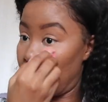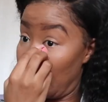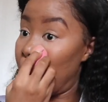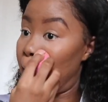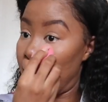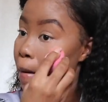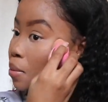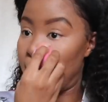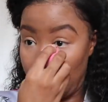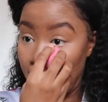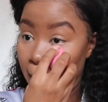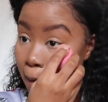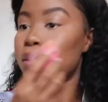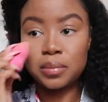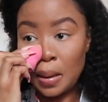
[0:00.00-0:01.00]
I know
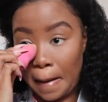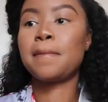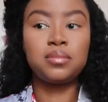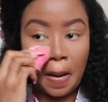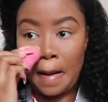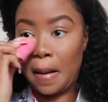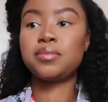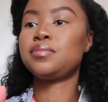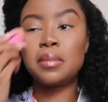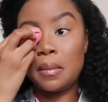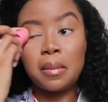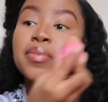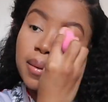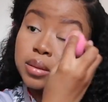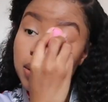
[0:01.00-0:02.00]
I'm yours,
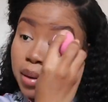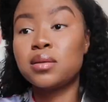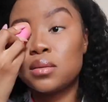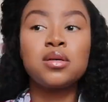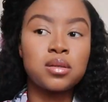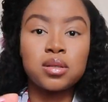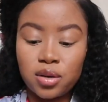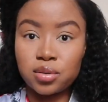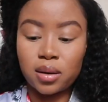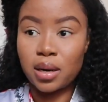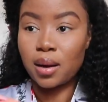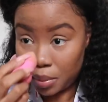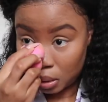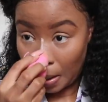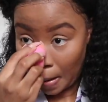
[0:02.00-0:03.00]
baby.
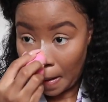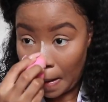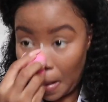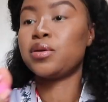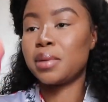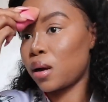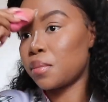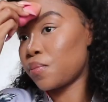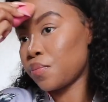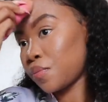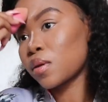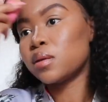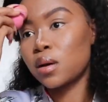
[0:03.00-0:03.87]
So come give me love.